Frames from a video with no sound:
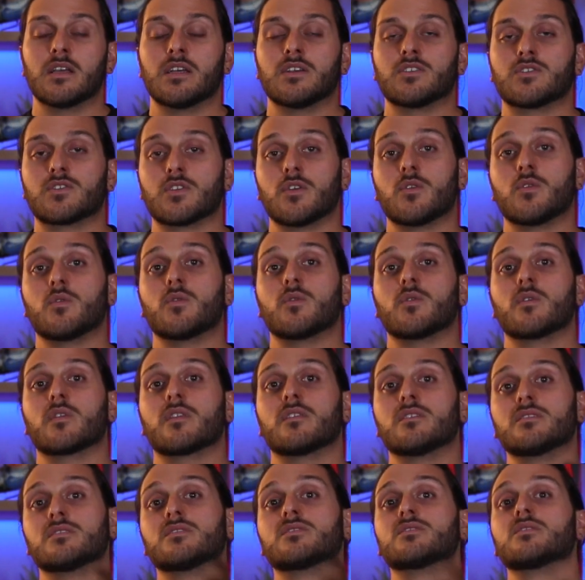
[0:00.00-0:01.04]
So
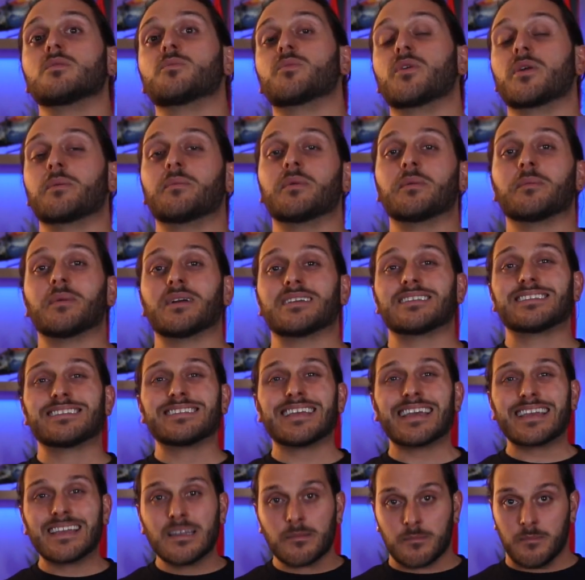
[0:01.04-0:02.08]
this is going to bring me to my
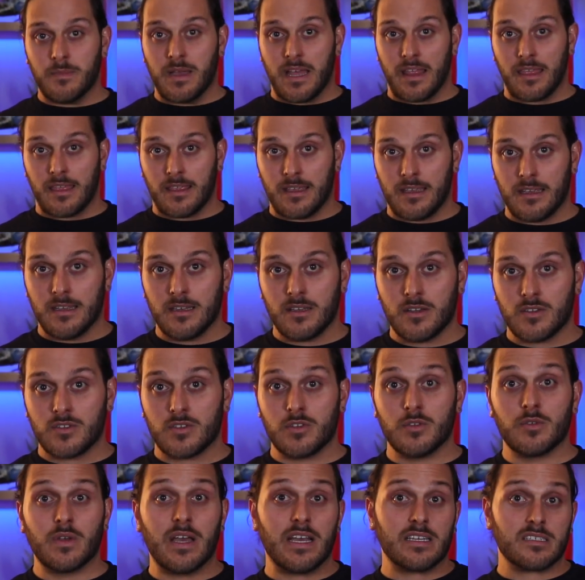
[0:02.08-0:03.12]
second method
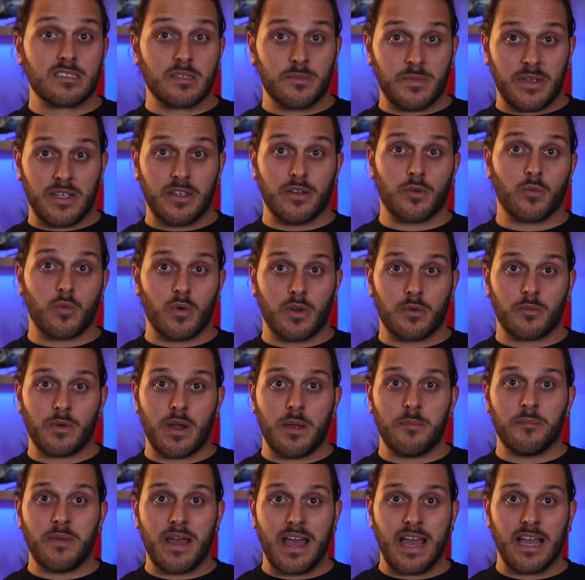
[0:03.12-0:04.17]
to estimate your 1
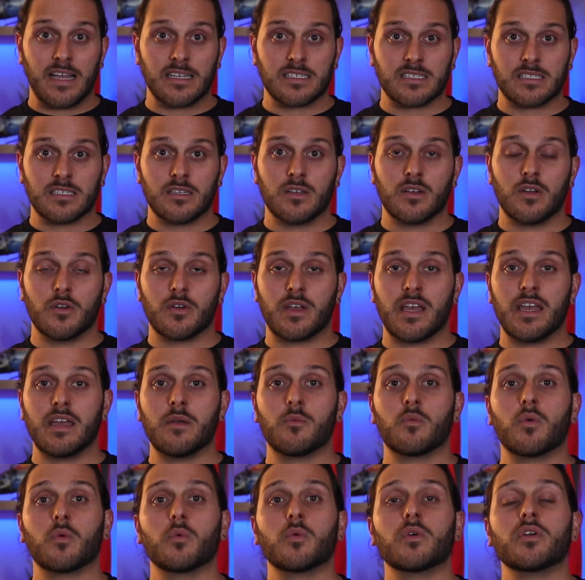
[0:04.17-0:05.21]
rep max,
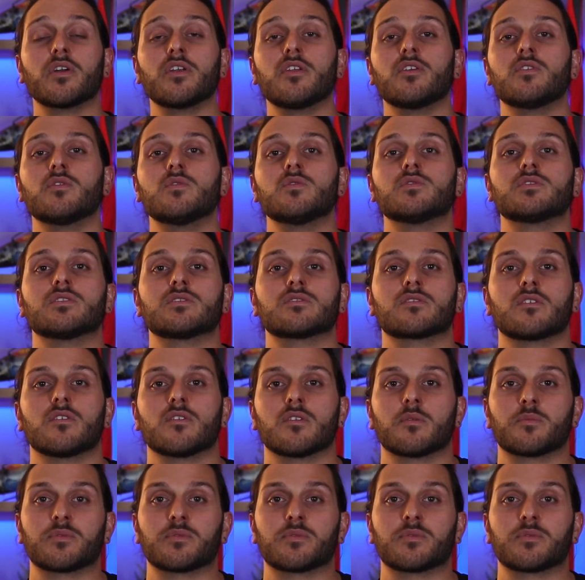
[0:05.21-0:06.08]
and what we're going to use is called the